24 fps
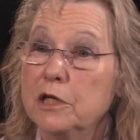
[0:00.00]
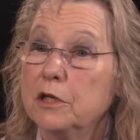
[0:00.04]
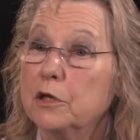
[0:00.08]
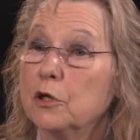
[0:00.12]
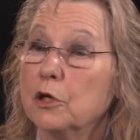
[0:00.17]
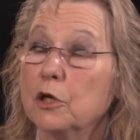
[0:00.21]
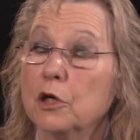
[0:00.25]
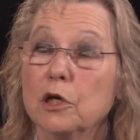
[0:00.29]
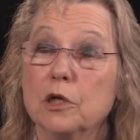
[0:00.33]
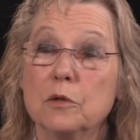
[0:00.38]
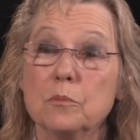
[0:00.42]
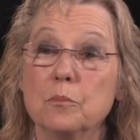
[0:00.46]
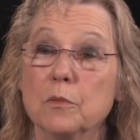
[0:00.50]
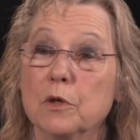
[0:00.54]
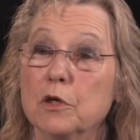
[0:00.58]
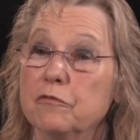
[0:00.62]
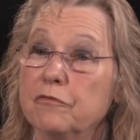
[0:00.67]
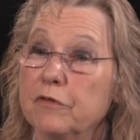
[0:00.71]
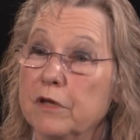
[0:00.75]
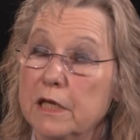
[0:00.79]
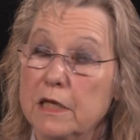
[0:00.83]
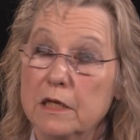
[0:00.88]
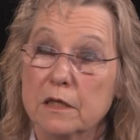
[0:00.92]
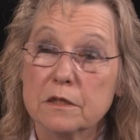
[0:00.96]
could move
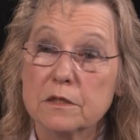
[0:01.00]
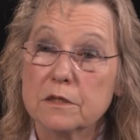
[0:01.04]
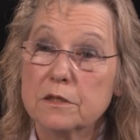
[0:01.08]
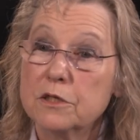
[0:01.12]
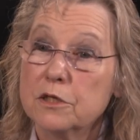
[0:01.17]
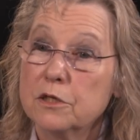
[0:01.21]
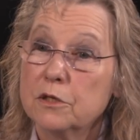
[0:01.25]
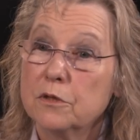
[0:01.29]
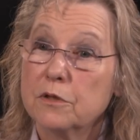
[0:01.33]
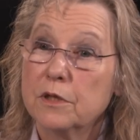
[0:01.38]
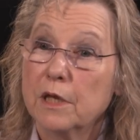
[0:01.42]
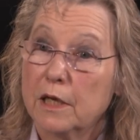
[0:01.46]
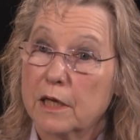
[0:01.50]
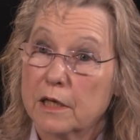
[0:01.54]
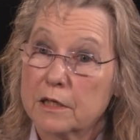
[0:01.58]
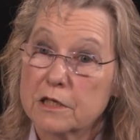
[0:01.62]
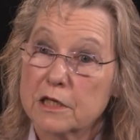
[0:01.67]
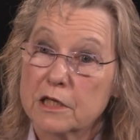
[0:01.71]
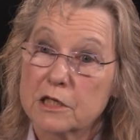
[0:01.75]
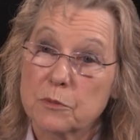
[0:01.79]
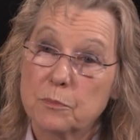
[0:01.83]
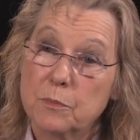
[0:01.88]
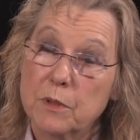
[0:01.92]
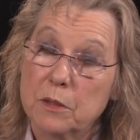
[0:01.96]
into the
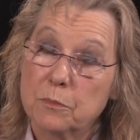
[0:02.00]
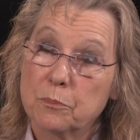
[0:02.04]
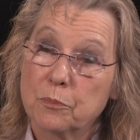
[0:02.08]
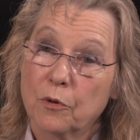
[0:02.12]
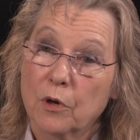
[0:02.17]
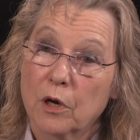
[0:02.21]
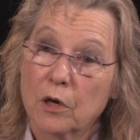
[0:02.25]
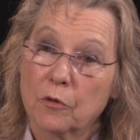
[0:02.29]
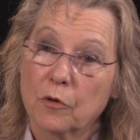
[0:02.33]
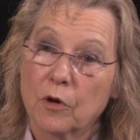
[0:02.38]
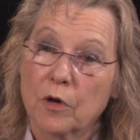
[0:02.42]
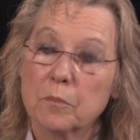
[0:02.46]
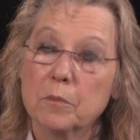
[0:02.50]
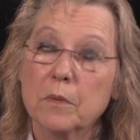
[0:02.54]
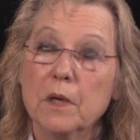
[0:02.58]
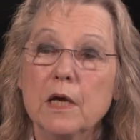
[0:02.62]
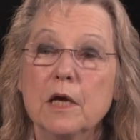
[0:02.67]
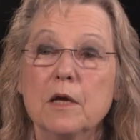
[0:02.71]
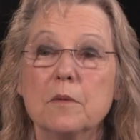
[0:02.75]
SSP program,